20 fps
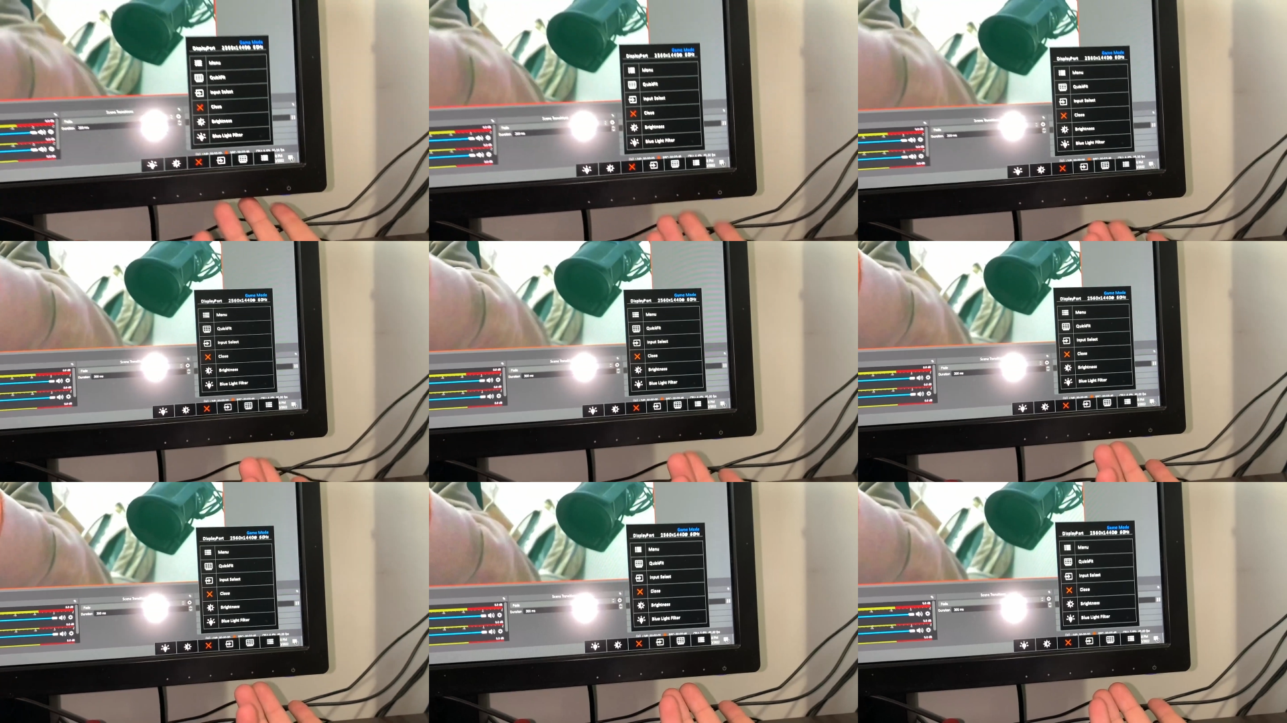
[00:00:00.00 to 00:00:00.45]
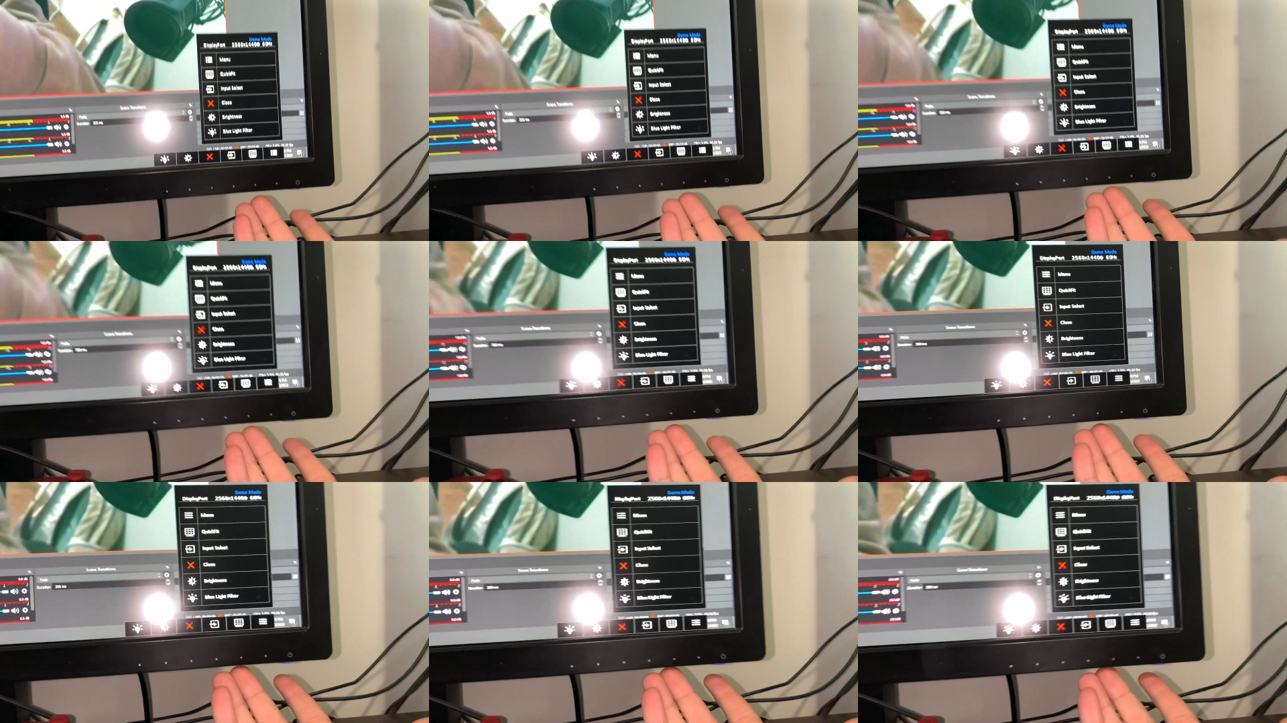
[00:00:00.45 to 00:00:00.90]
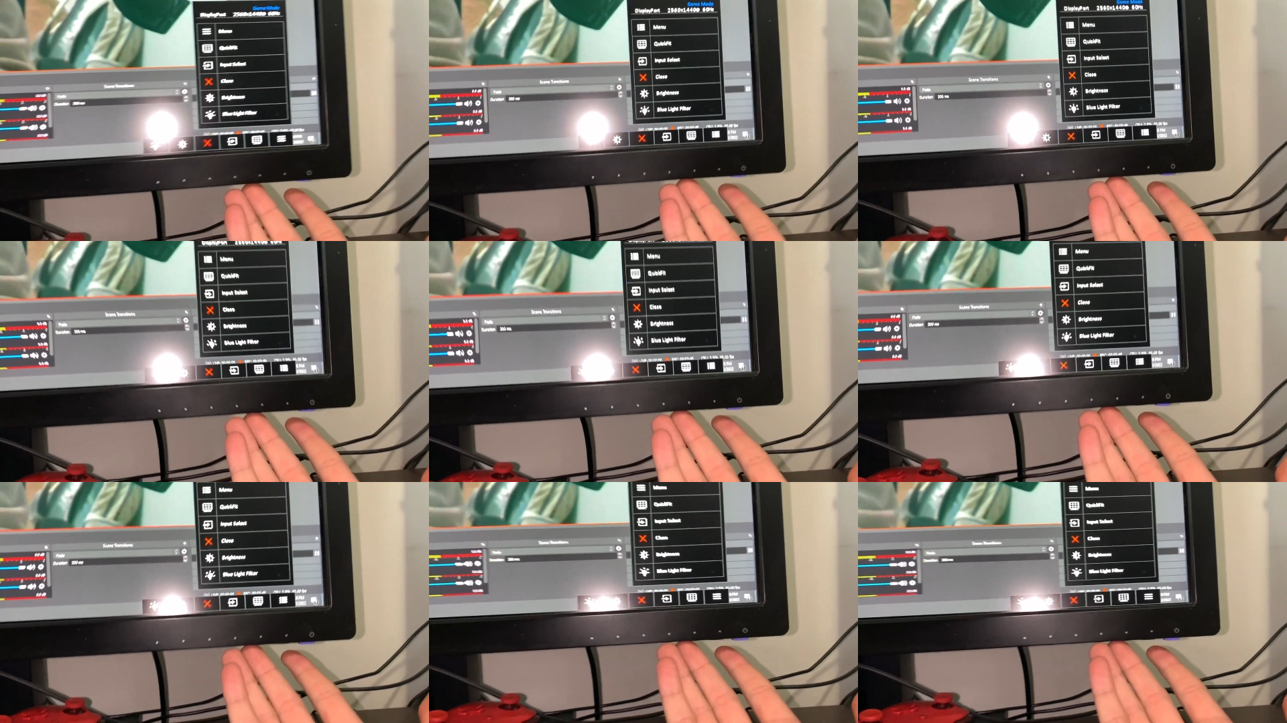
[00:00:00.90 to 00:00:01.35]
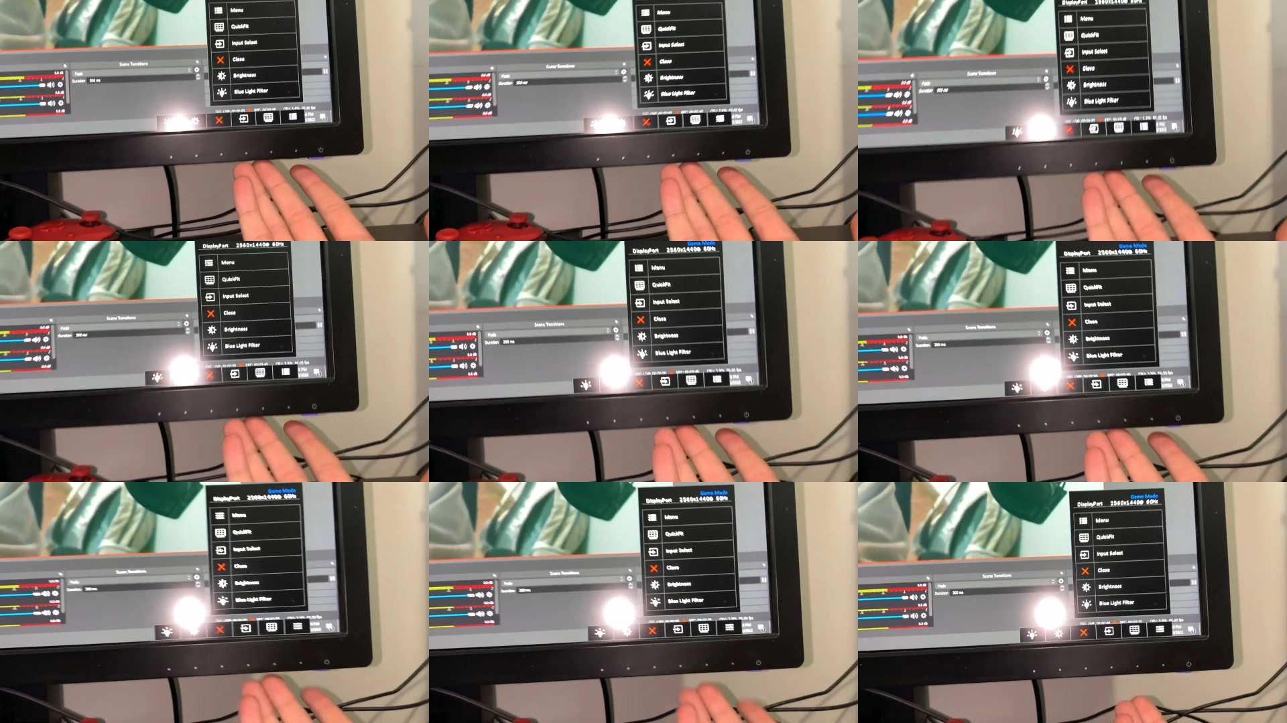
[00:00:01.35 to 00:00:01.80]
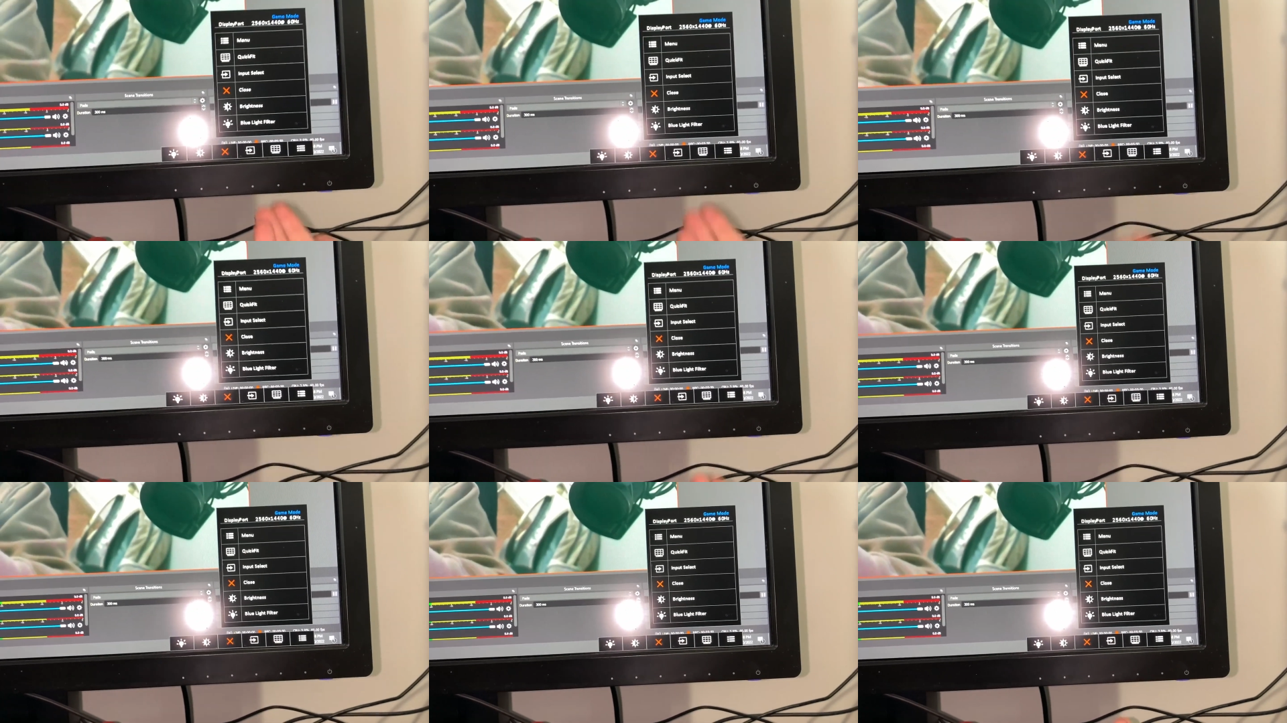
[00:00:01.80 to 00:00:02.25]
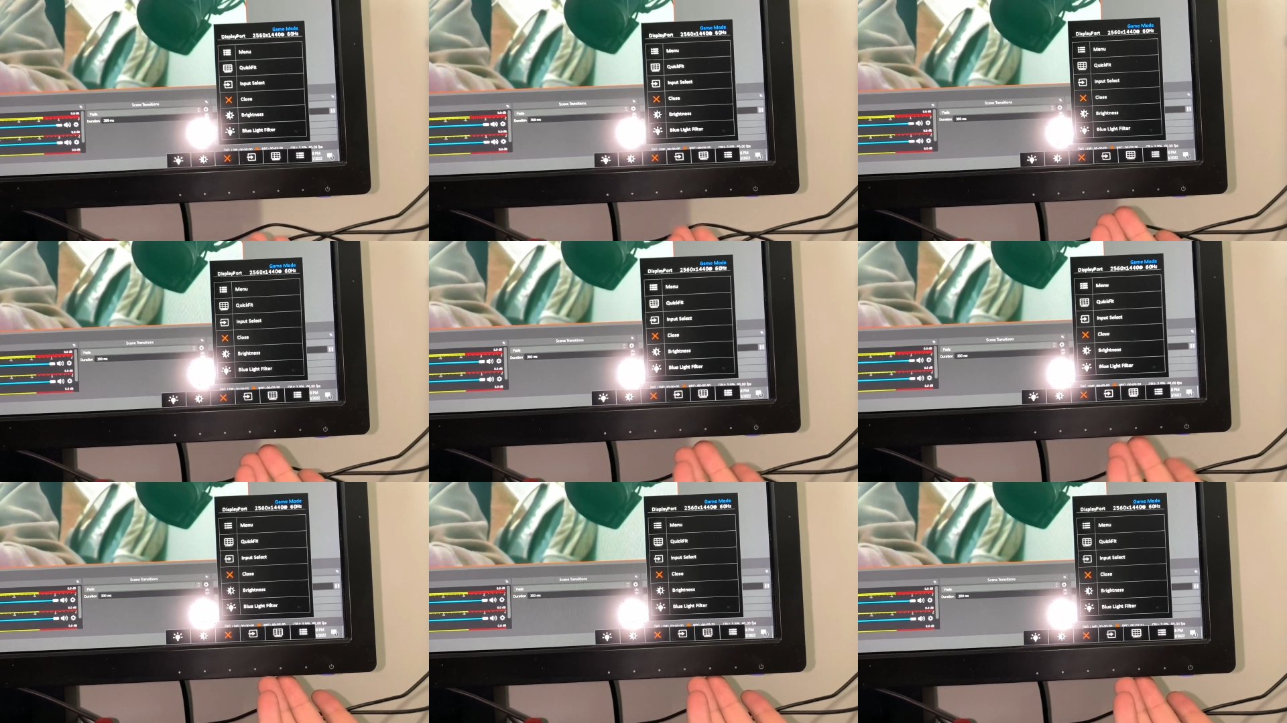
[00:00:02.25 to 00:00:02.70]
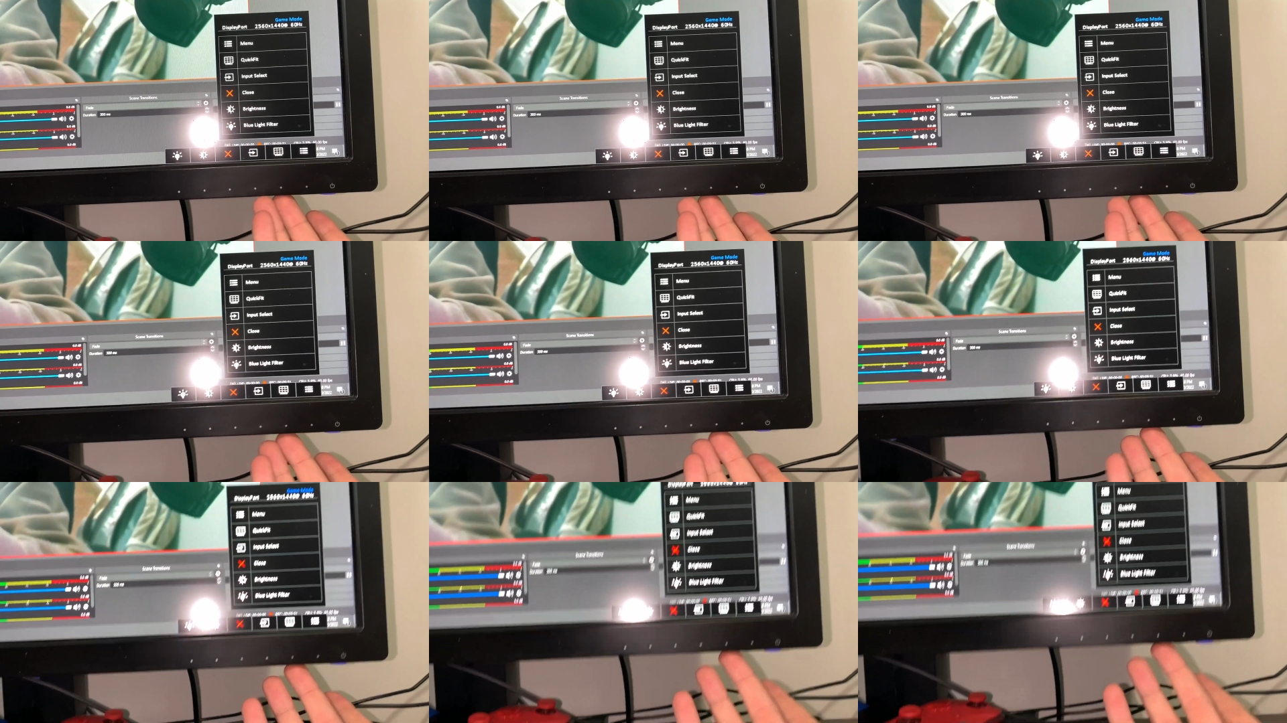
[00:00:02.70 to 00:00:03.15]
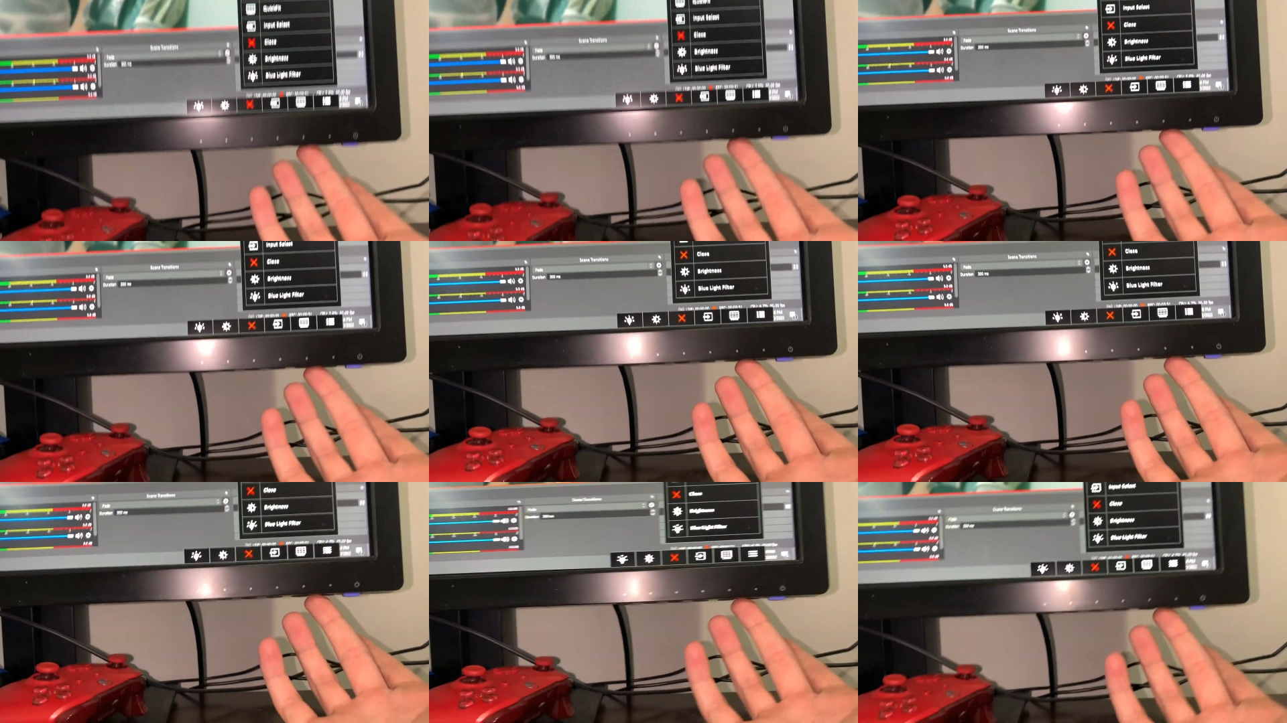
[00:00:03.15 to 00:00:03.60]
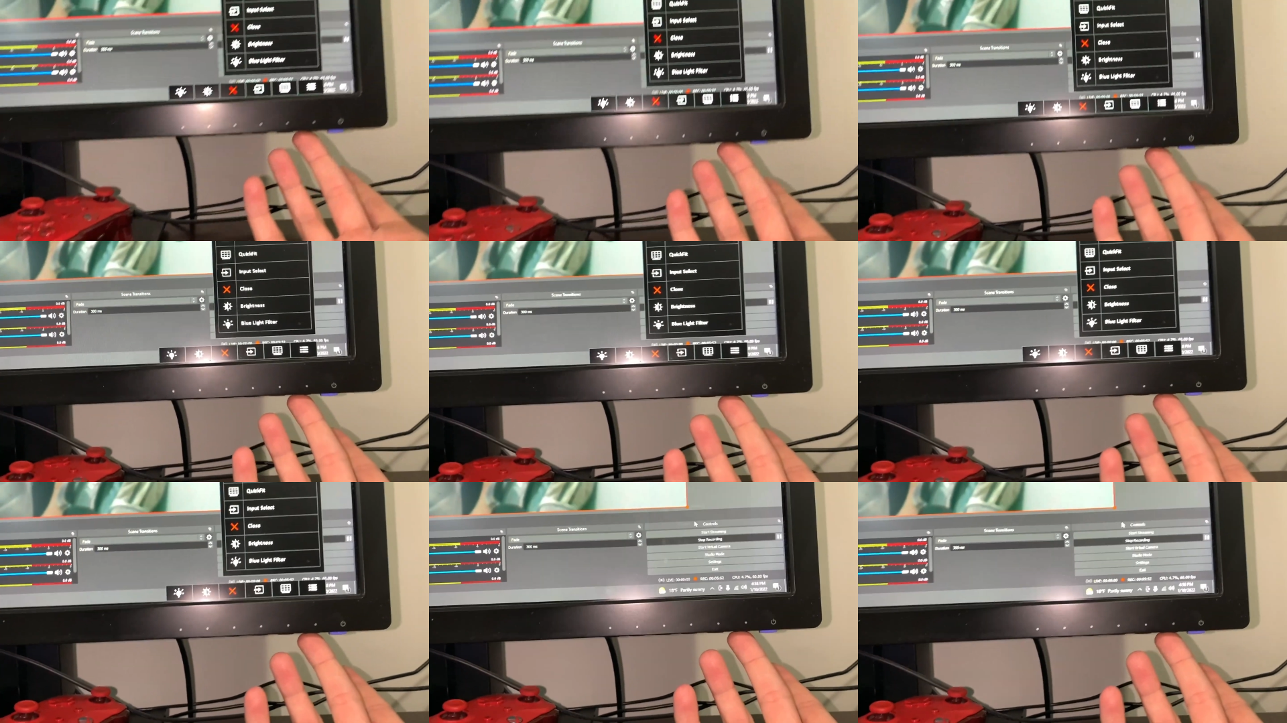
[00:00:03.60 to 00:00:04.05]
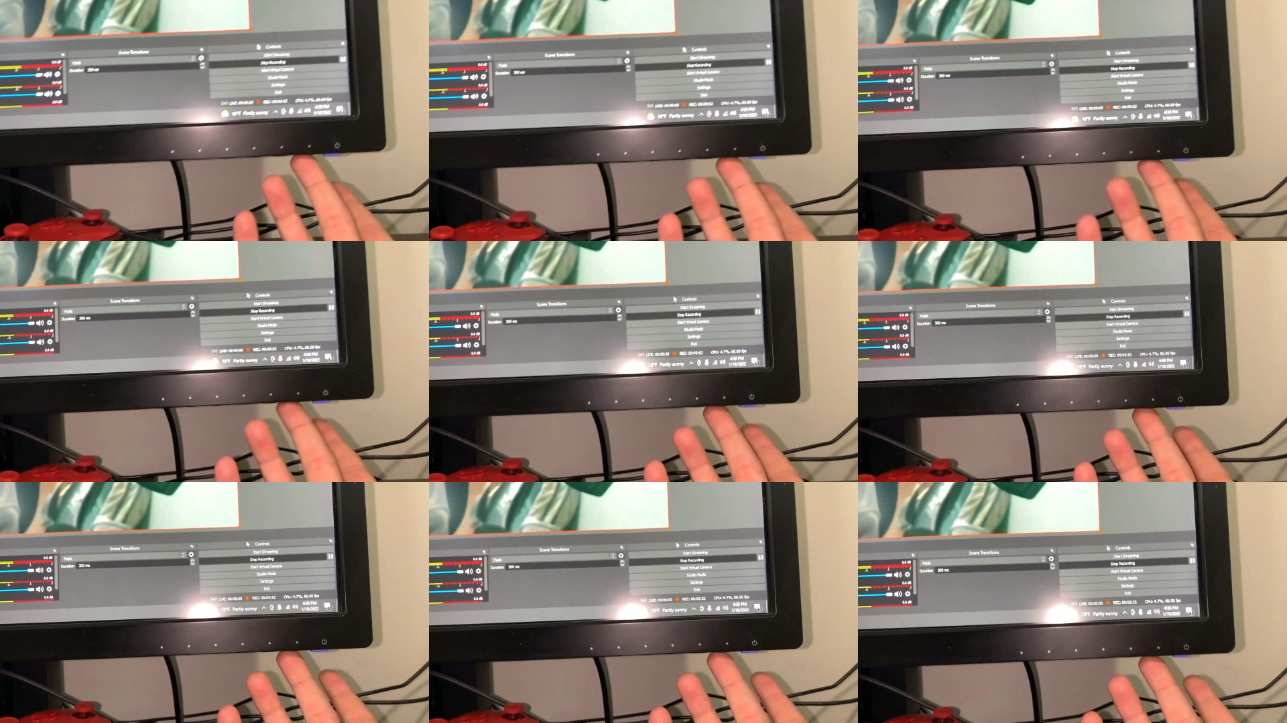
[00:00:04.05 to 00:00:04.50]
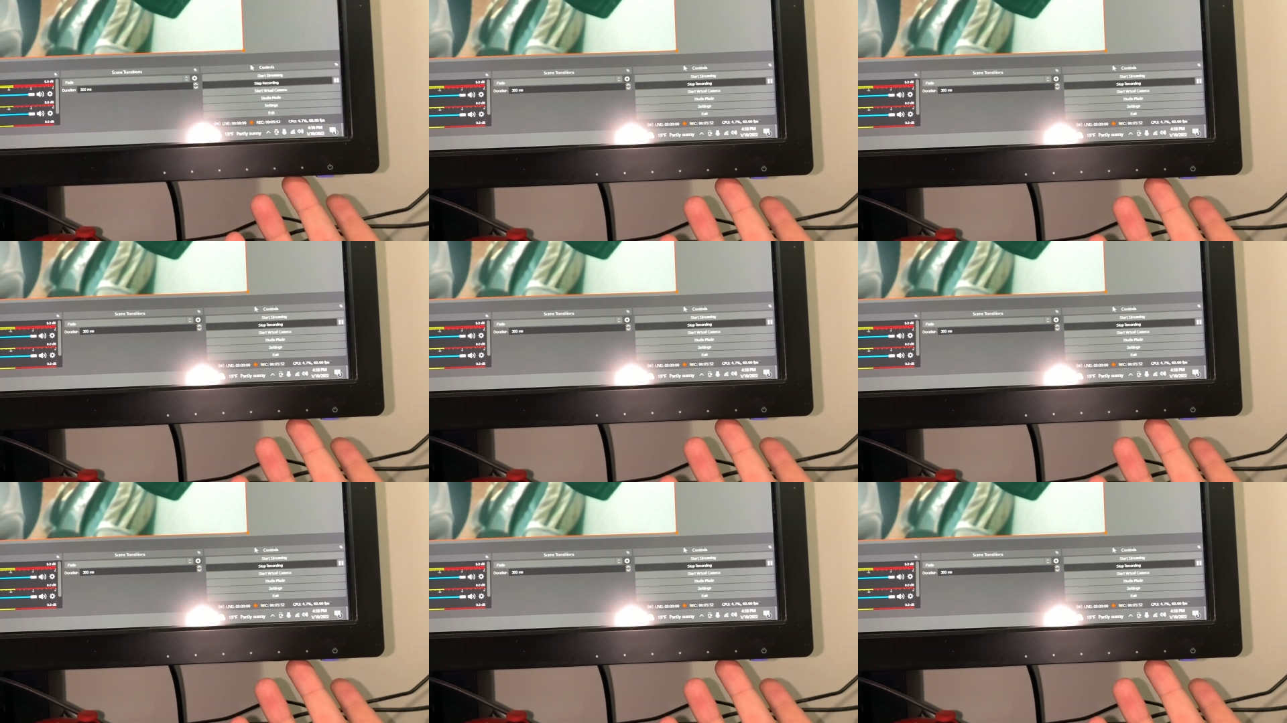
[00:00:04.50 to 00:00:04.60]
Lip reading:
Nobody's mouth can be seen.